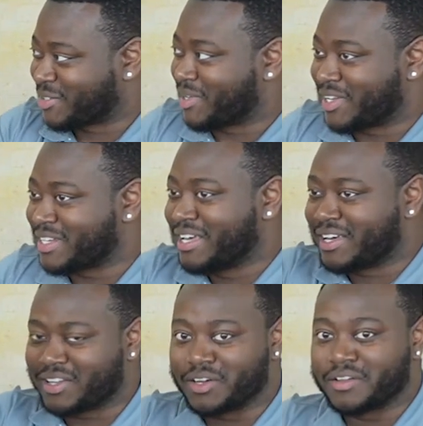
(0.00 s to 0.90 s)
because
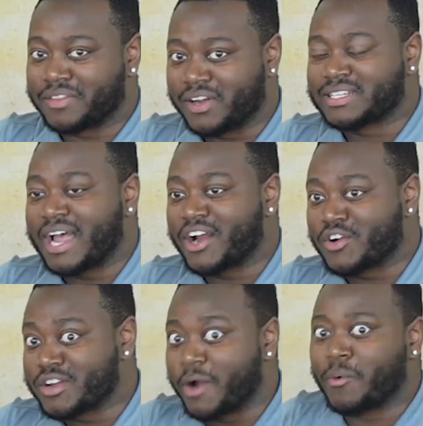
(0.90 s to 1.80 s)
clearly if their entire
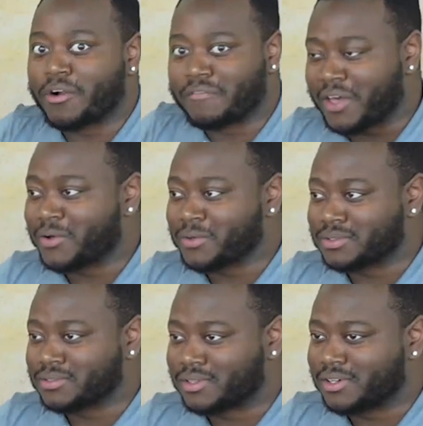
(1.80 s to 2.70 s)
network
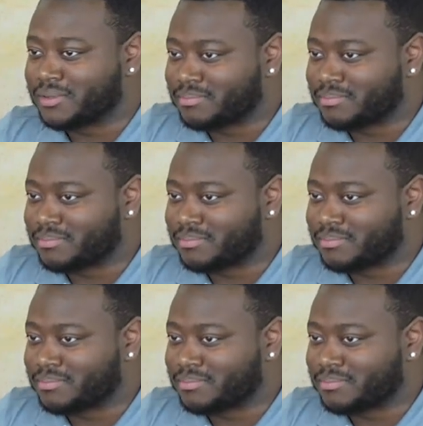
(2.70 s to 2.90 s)
fails, you're